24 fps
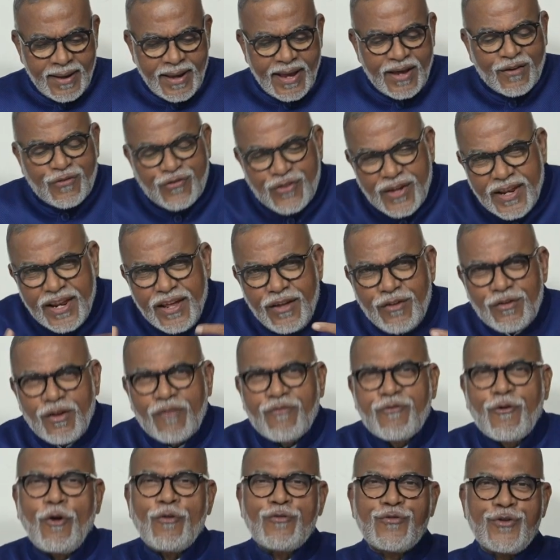a series
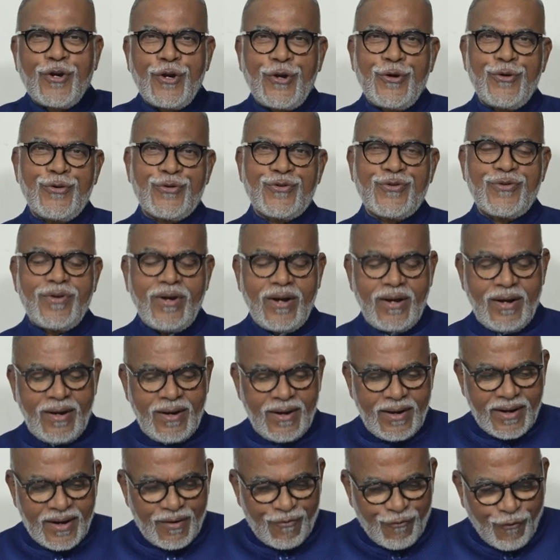of constitutional
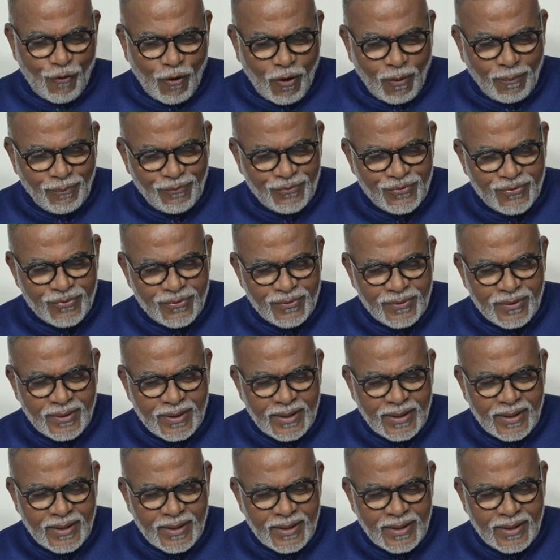reforms,